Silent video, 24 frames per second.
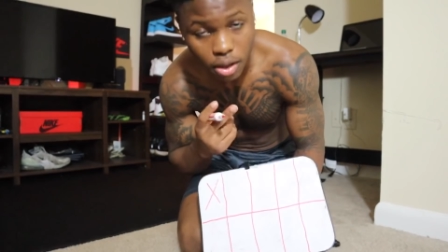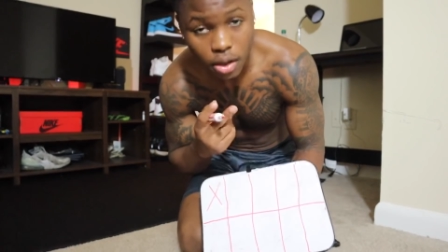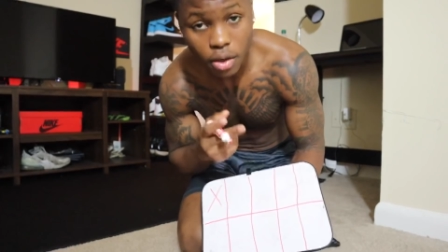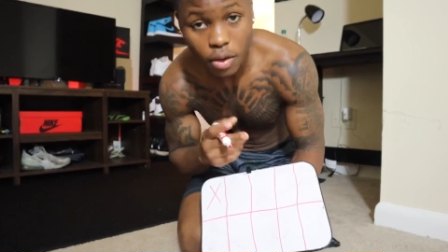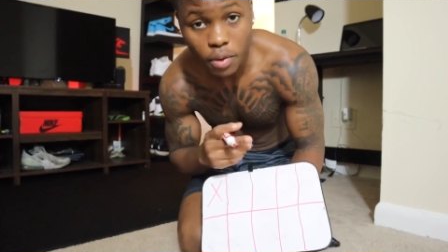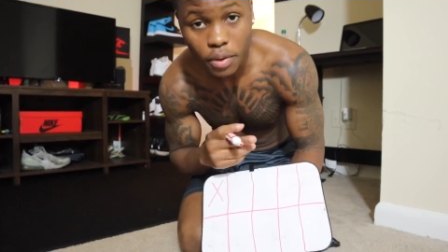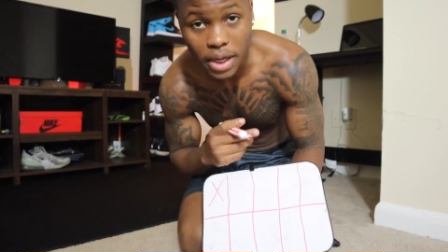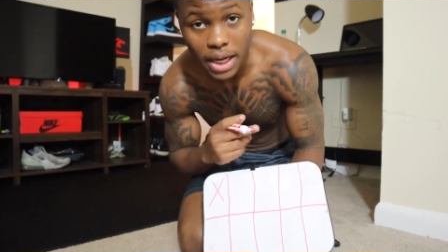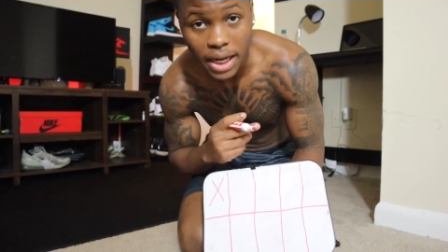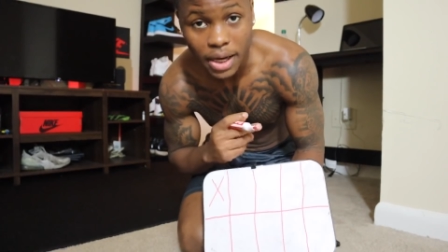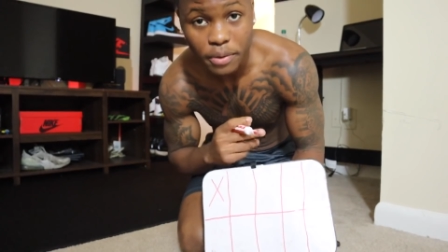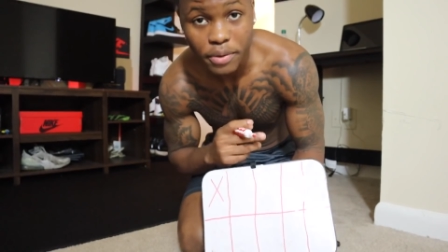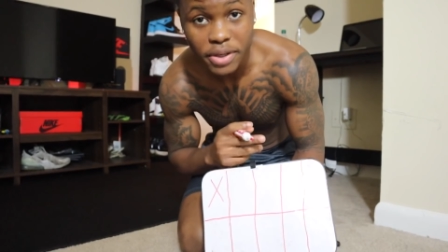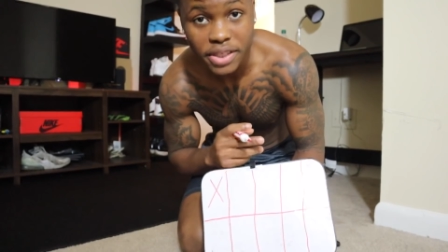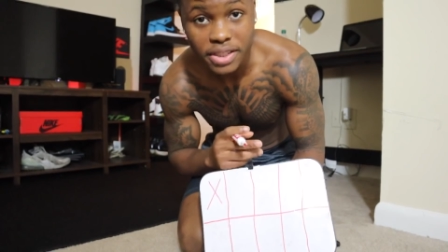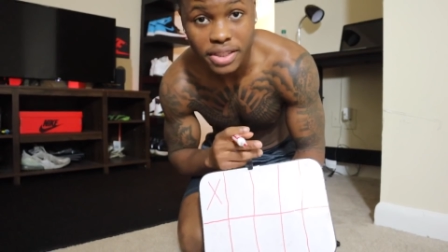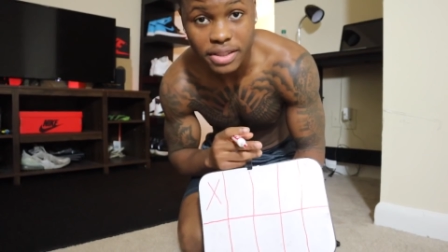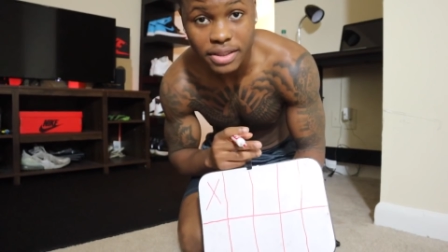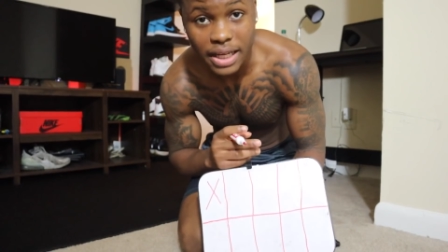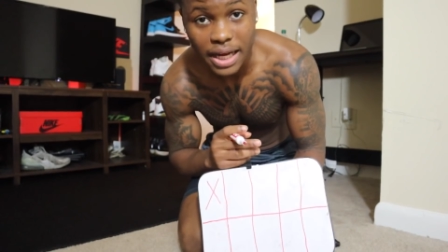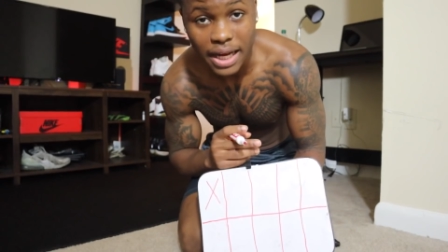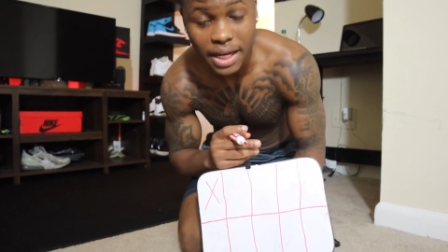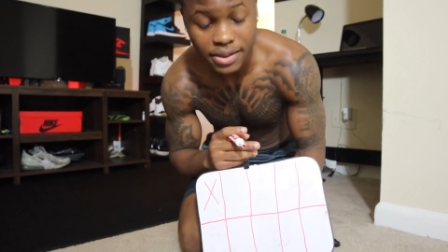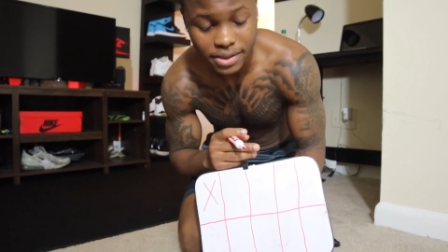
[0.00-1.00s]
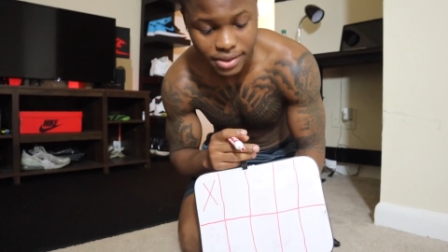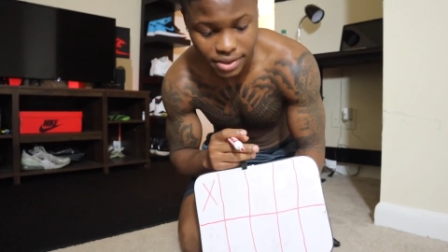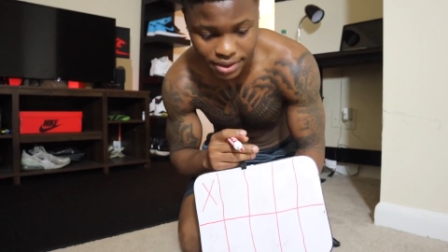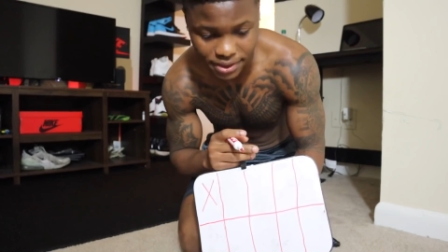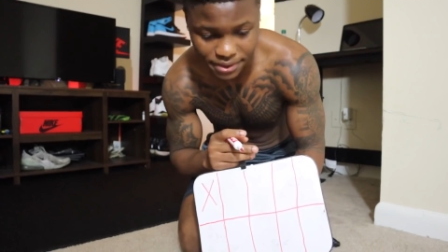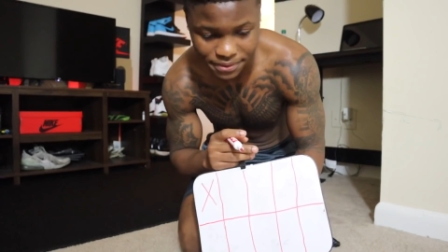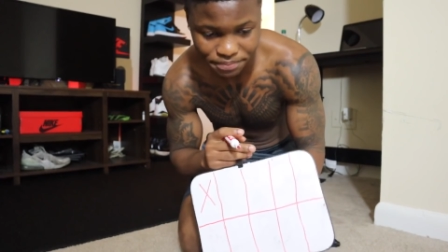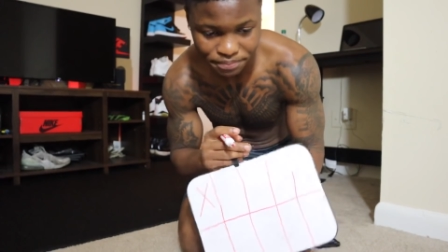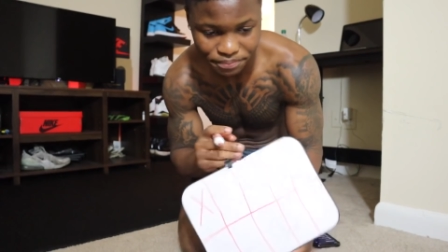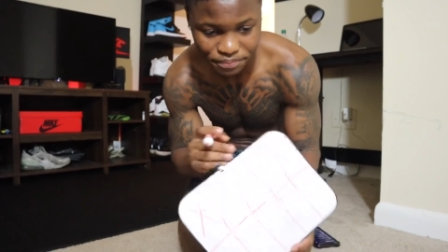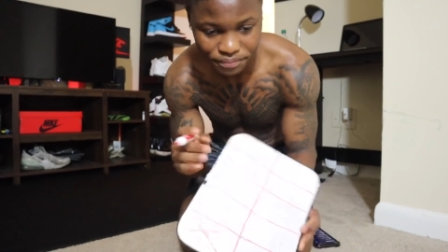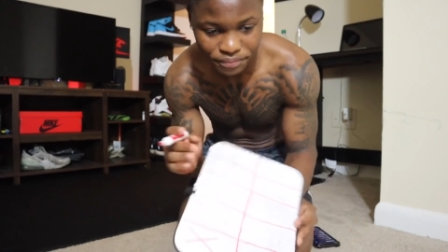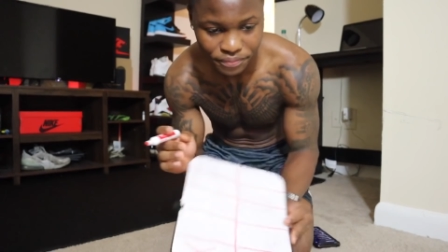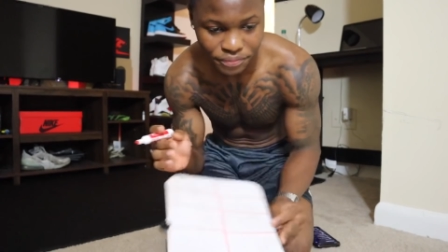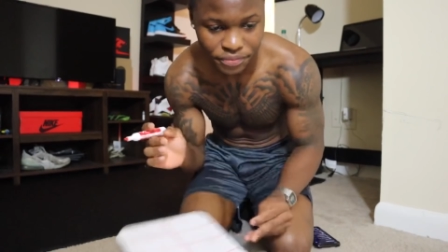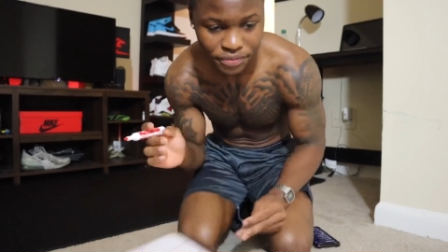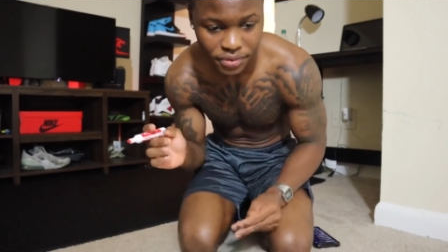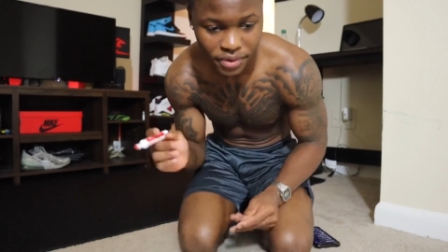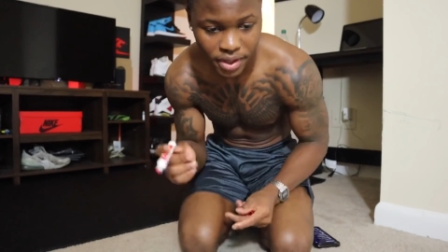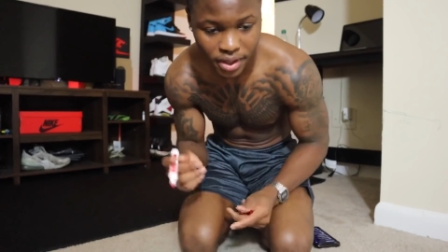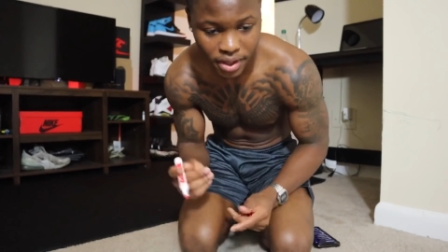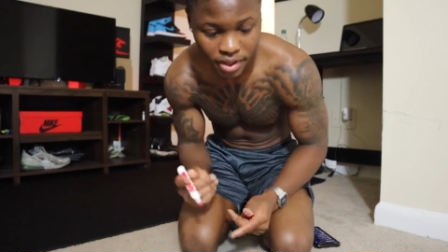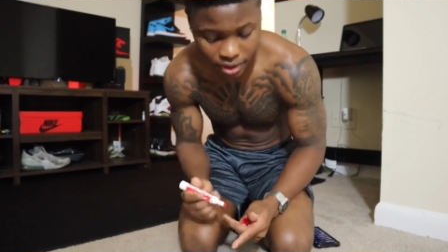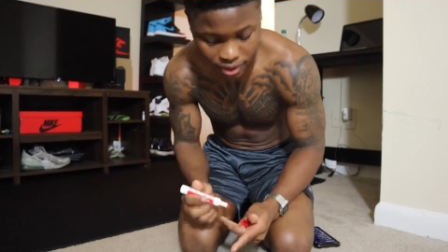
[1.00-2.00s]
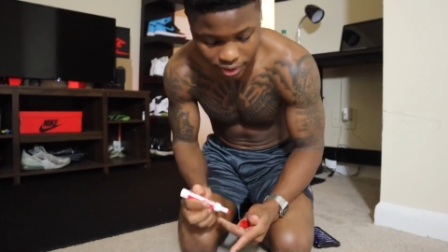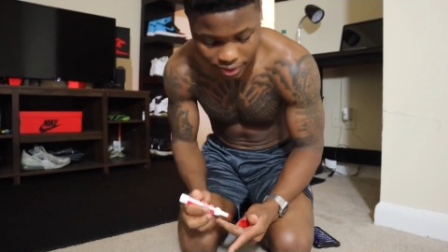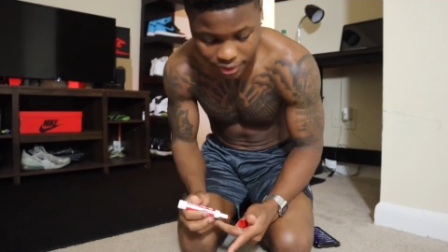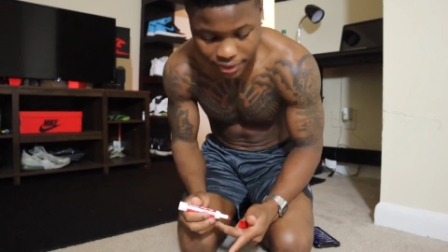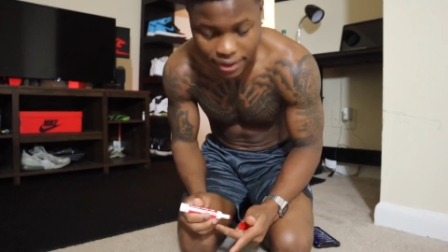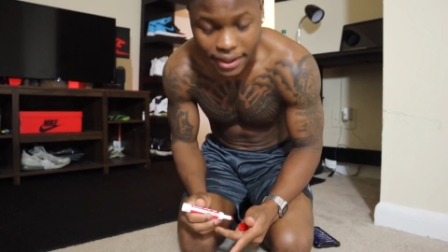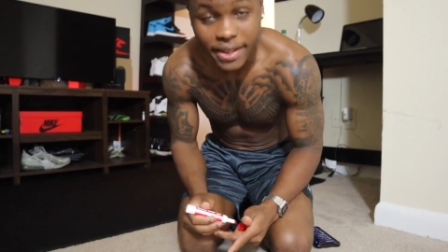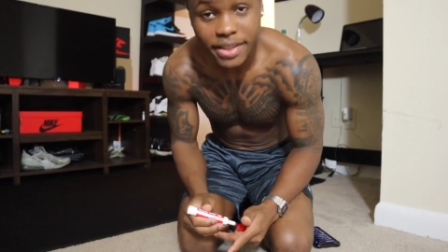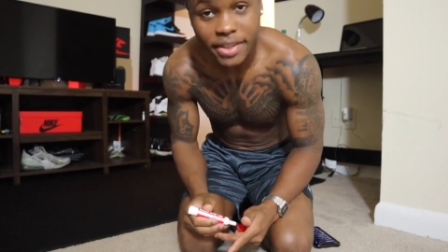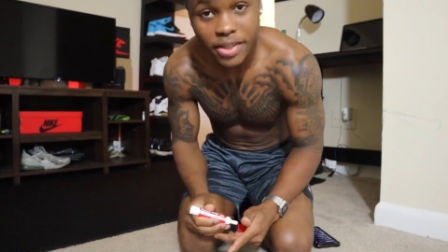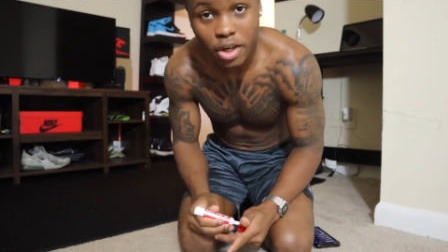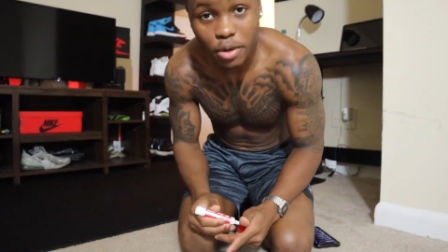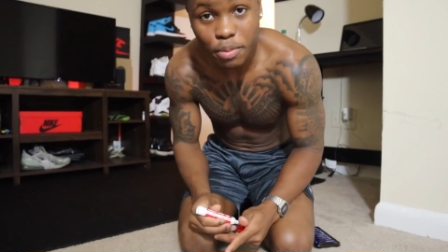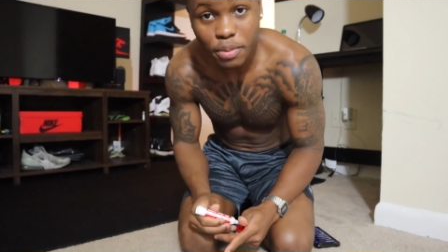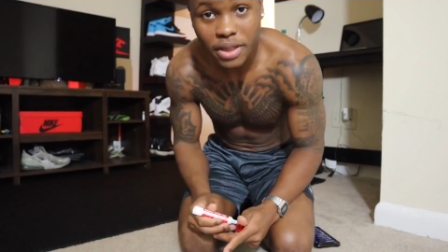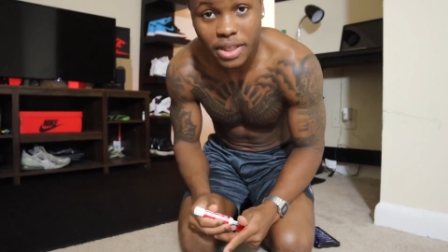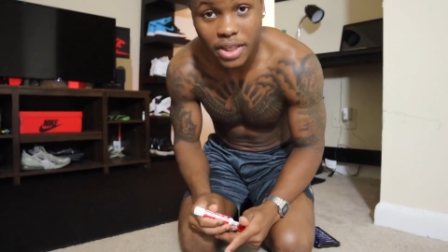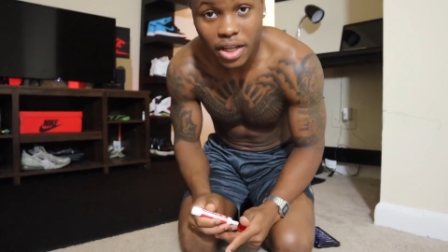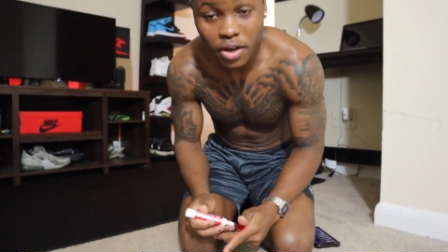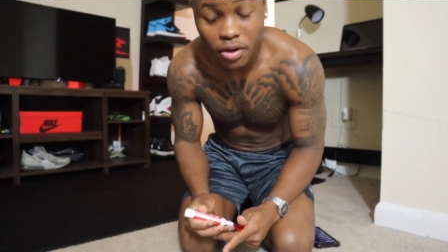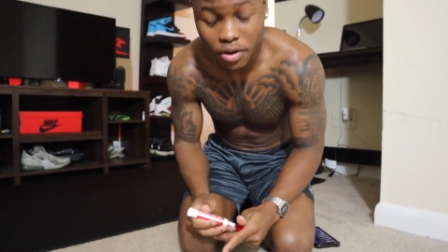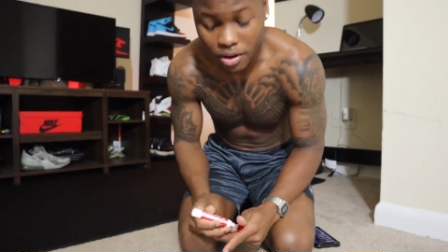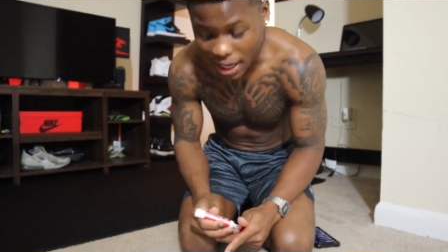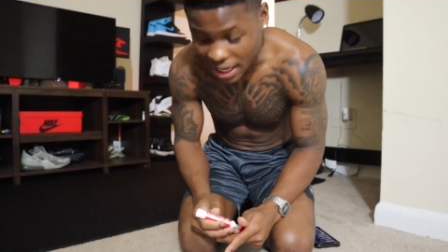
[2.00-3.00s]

when I reach a thousand. It's gonna be long.